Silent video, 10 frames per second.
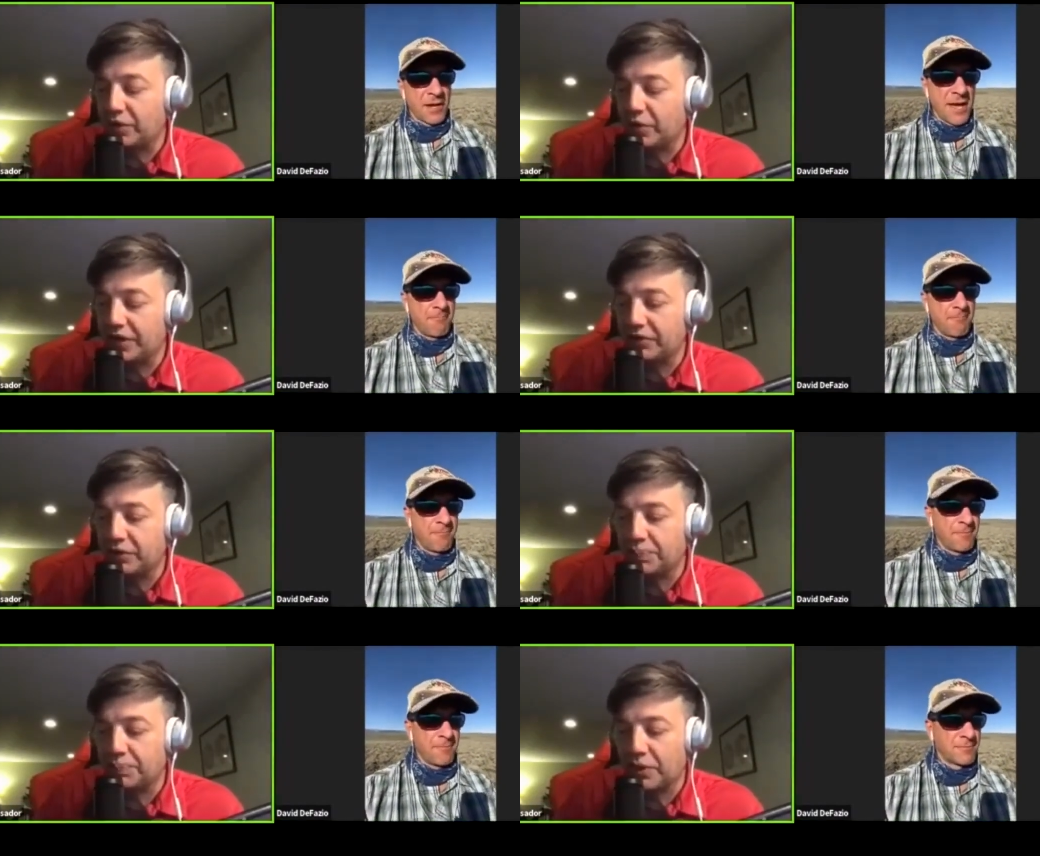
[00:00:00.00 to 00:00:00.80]
Speaker 1: are going
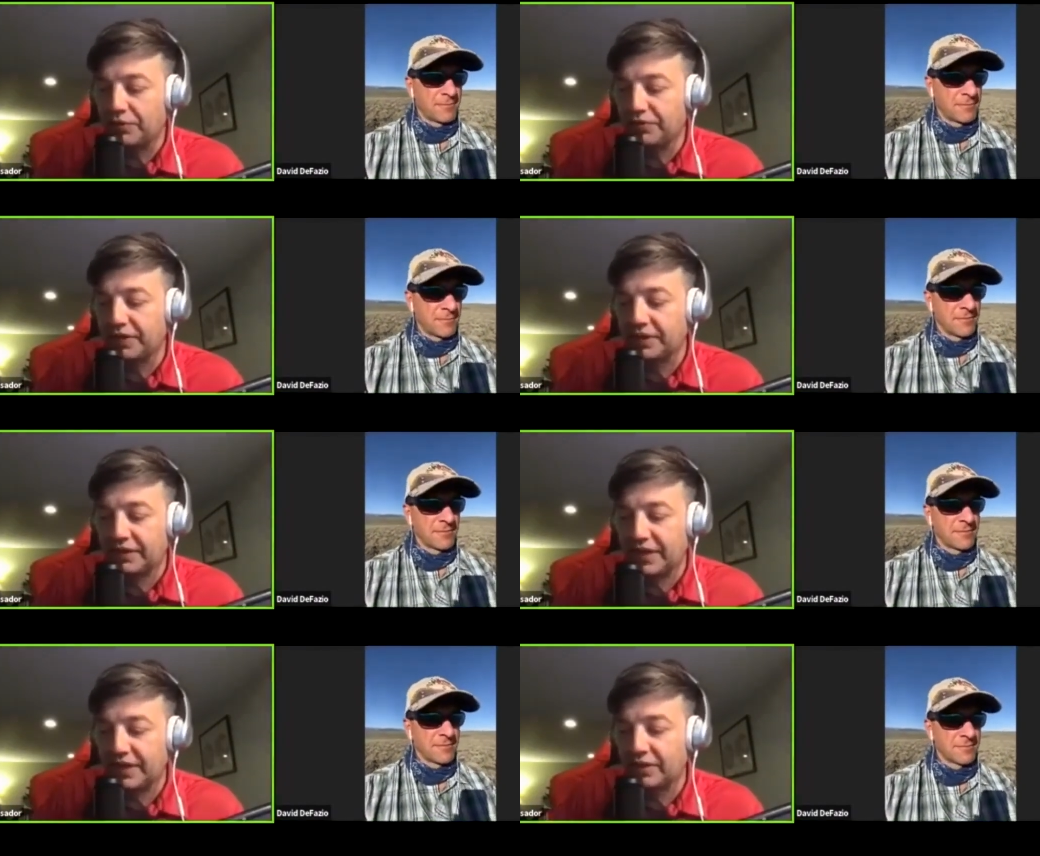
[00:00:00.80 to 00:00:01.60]
to post it
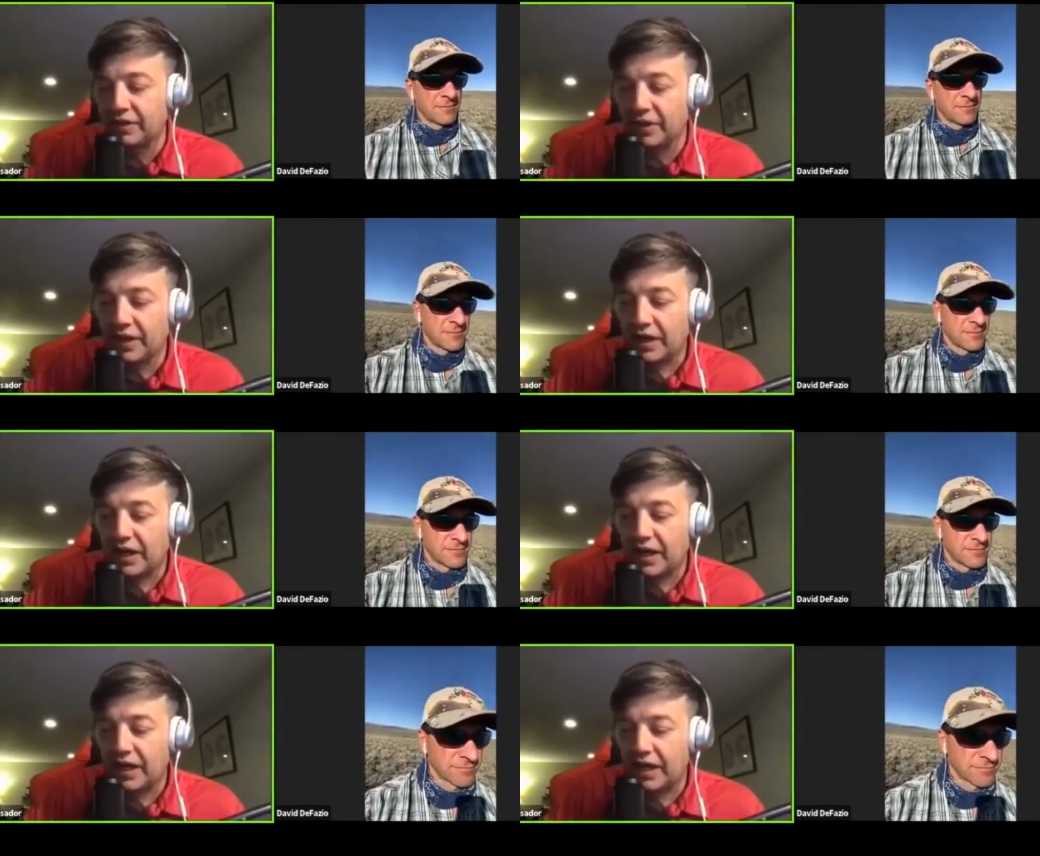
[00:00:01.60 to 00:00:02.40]
later.
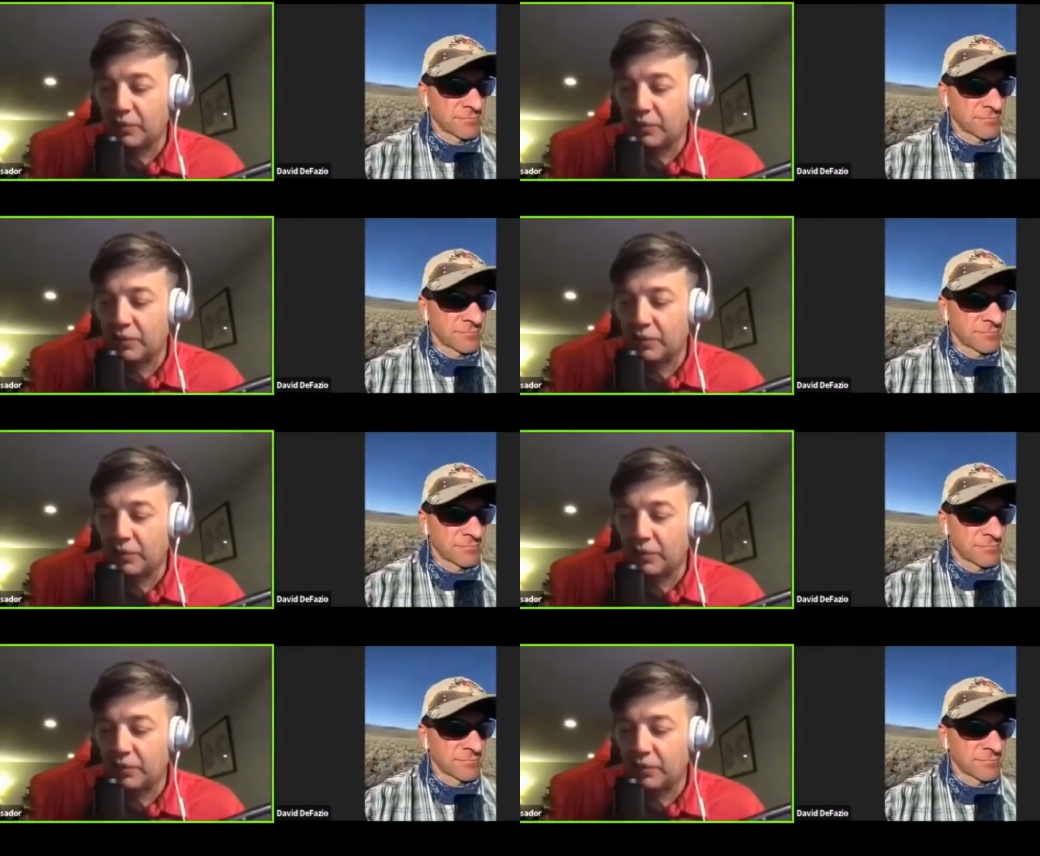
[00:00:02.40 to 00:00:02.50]
Uh,